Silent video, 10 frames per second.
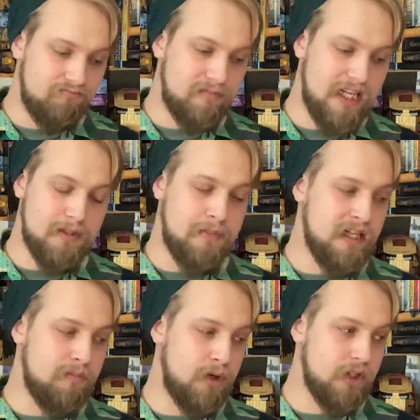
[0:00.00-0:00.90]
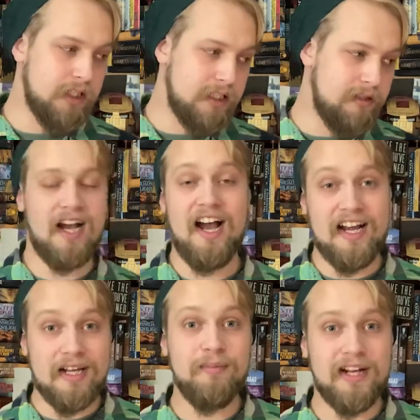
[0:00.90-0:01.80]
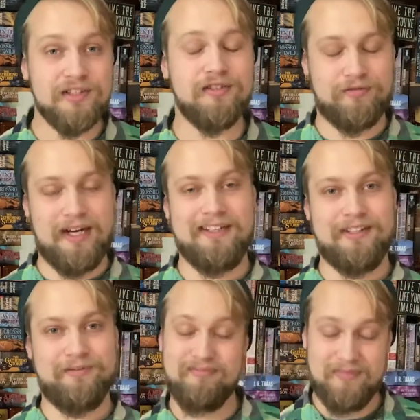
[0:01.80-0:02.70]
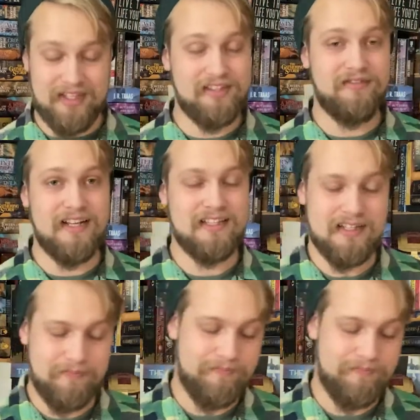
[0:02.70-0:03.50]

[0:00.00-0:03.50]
he's being bullied and he makes a friend that defends him.